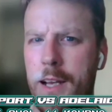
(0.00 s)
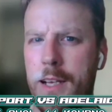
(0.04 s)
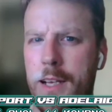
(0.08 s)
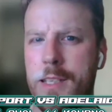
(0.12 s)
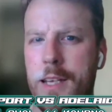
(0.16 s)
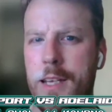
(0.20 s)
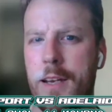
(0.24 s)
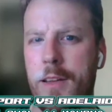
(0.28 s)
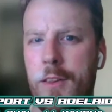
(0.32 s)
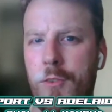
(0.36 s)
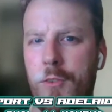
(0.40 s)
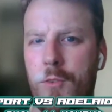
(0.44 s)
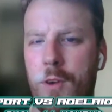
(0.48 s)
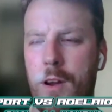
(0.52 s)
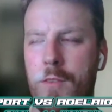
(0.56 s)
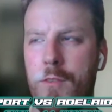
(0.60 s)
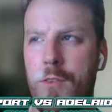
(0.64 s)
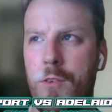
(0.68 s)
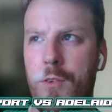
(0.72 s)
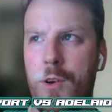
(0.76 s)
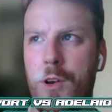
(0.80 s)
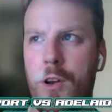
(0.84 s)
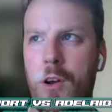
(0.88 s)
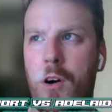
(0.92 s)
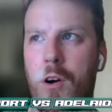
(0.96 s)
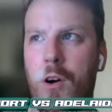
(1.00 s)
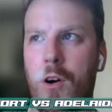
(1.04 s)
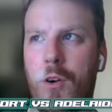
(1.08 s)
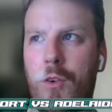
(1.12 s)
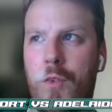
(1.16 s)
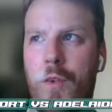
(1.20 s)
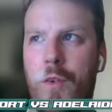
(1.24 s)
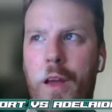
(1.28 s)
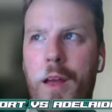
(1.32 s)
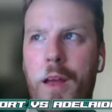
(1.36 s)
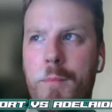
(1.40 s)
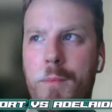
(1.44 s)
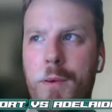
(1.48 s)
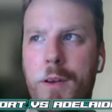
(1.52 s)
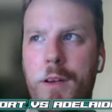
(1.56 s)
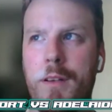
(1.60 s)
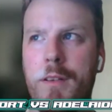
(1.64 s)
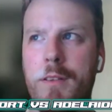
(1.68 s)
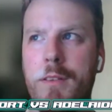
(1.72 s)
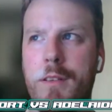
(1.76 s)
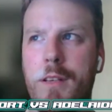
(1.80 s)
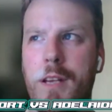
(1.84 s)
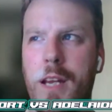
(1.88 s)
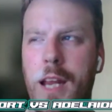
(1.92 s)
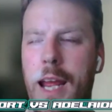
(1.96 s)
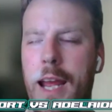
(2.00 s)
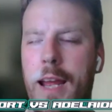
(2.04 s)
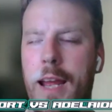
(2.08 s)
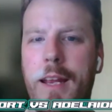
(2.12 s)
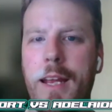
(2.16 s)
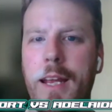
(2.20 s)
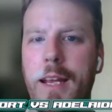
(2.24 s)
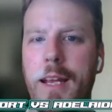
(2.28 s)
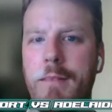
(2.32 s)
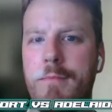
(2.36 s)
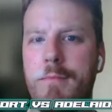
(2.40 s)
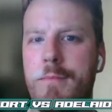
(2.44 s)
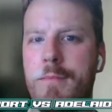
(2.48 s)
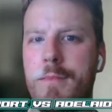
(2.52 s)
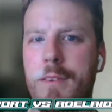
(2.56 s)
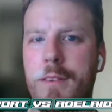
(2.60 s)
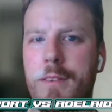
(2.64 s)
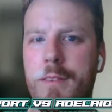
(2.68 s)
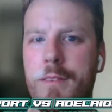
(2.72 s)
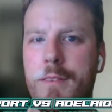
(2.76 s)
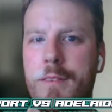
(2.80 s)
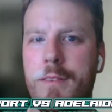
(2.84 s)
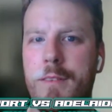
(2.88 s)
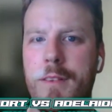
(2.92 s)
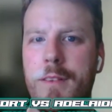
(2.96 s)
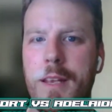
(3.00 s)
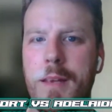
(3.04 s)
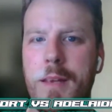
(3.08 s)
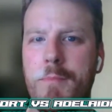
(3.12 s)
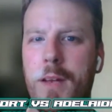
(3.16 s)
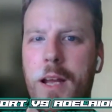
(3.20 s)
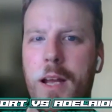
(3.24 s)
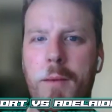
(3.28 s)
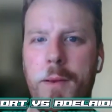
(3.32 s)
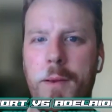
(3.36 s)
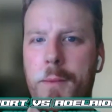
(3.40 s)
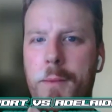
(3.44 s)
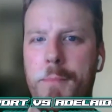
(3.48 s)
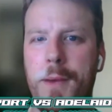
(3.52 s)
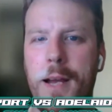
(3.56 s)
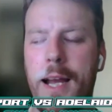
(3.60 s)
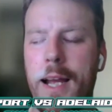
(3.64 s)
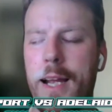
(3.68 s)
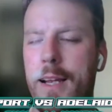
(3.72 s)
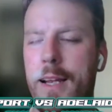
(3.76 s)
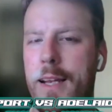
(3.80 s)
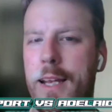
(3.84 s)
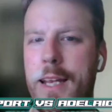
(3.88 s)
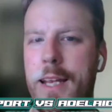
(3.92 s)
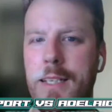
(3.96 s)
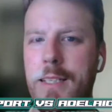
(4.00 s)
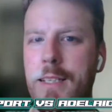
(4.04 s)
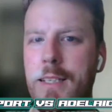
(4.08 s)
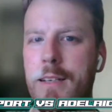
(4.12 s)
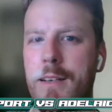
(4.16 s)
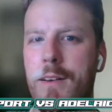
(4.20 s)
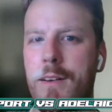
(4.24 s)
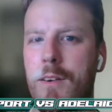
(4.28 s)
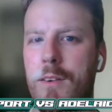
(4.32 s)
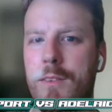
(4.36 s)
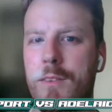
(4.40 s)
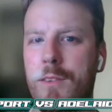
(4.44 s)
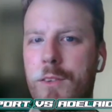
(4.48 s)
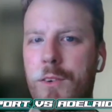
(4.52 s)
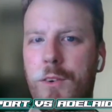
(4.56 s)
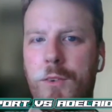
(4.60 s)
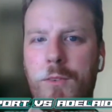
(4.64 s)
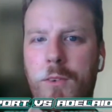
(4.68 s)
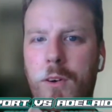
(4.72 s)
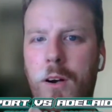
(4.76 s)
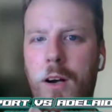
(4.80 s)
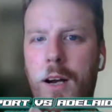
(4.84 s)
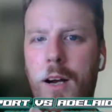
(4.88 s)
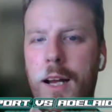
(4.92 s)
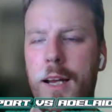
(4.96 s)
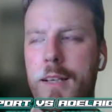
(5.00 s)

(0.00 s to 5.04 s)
said in the review and not off air, but yeah, him coming back, he did not look right.